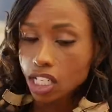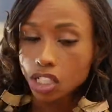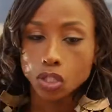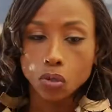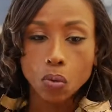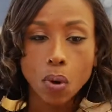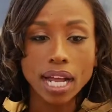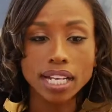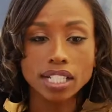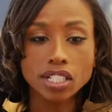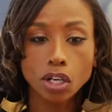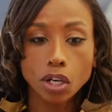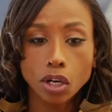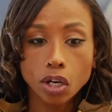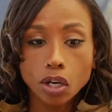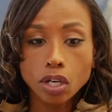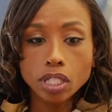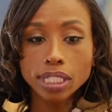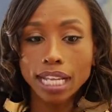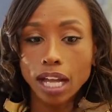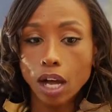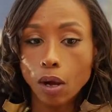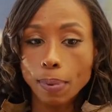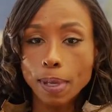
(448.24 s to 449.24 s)
Do I
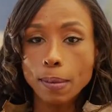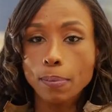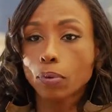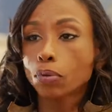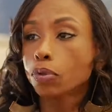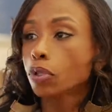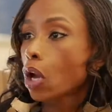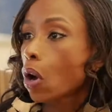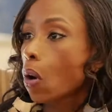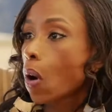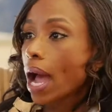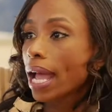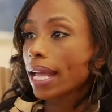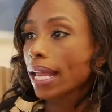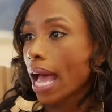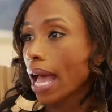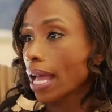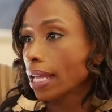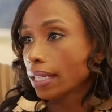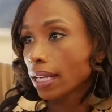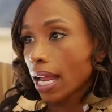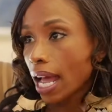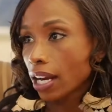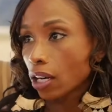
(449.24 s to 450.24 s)
tell people, no,
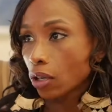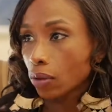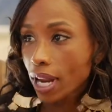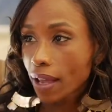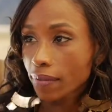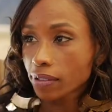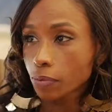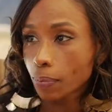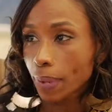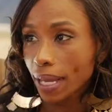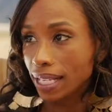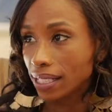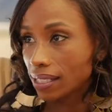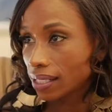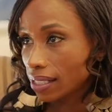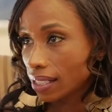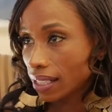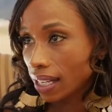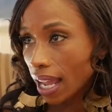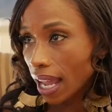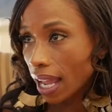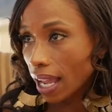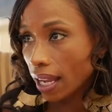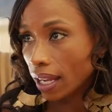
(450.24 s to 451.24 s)
I don't have space
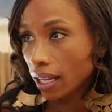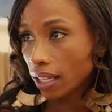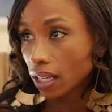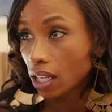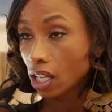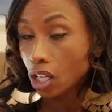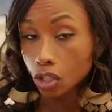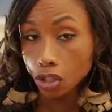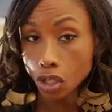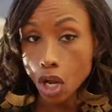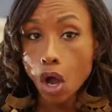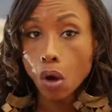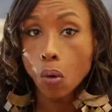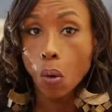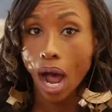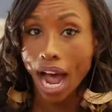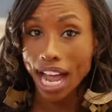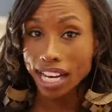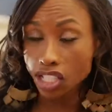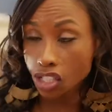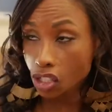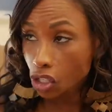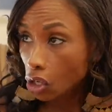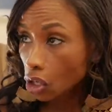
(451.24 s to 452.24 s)
today? No,
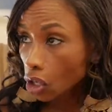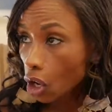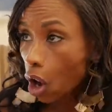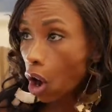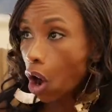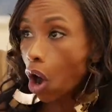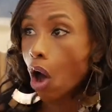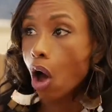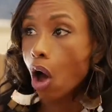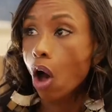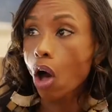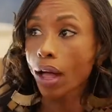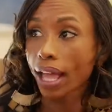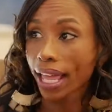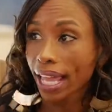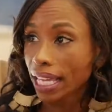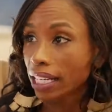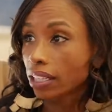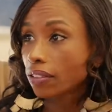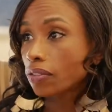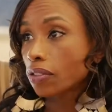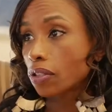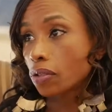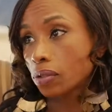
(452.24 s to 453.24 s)
I took all
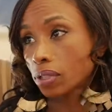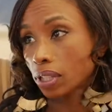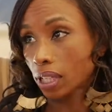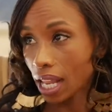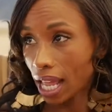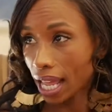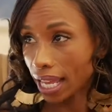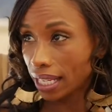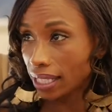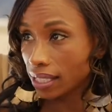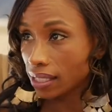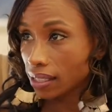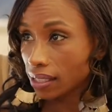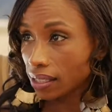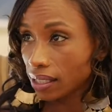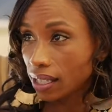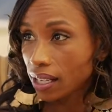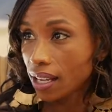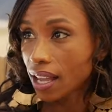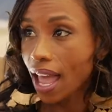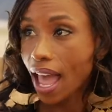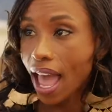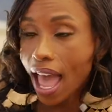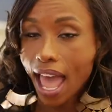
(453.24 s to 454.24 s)
8 of those clients.
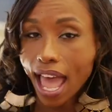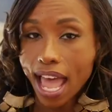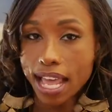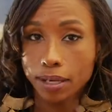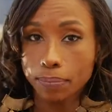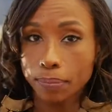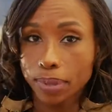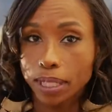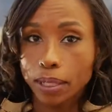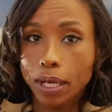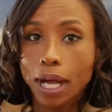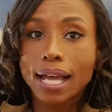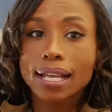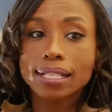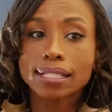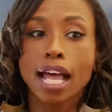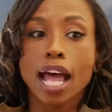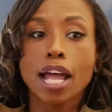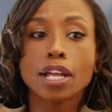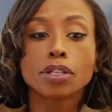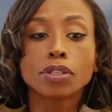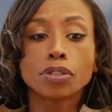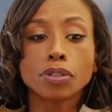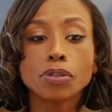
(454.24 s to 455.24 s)
And because
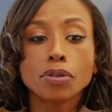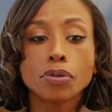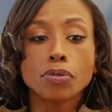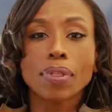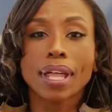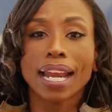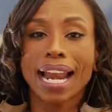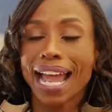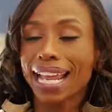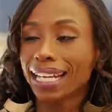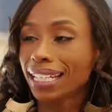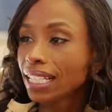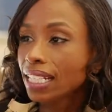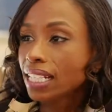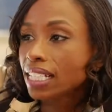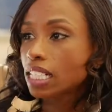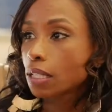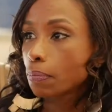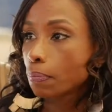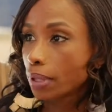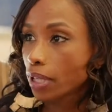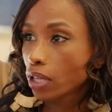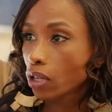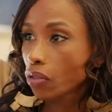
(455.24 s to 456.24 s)
I knew that I needed
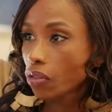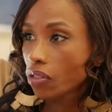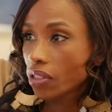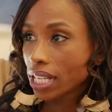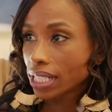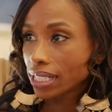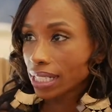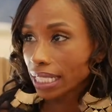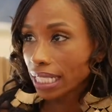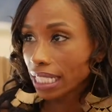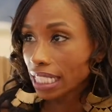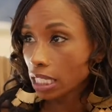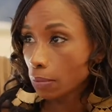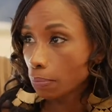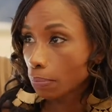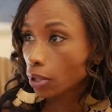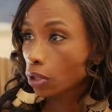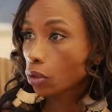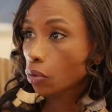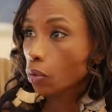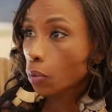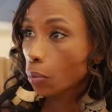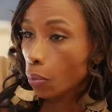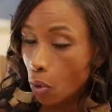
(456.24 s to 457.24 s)
to build this, I needed to
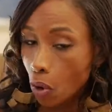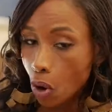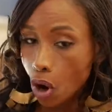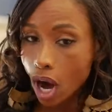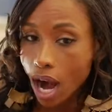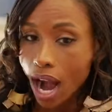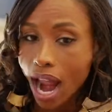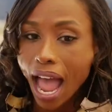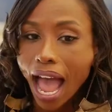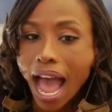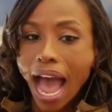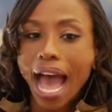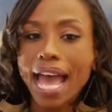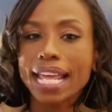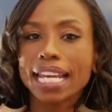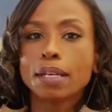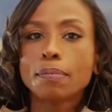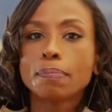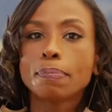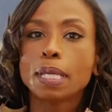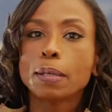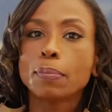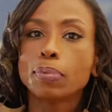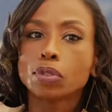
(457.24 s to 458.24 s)
build a rapport. I
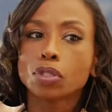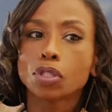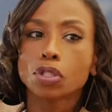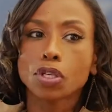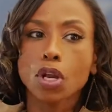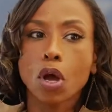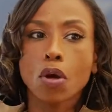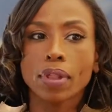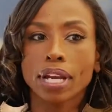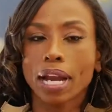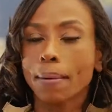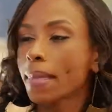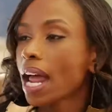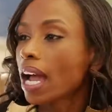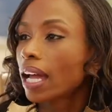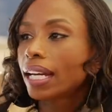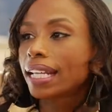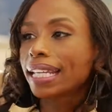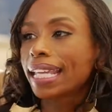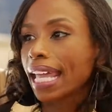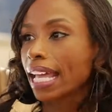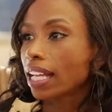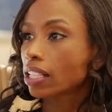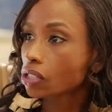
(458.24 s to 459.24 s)
need people to know that I'm not
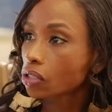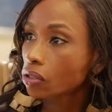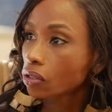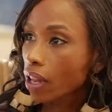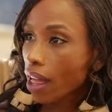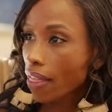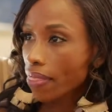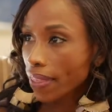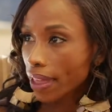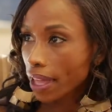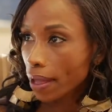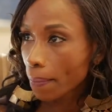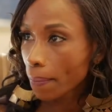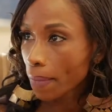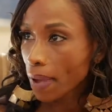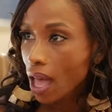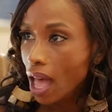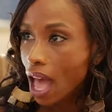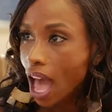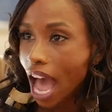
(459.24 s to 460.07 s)
going to cancel on them.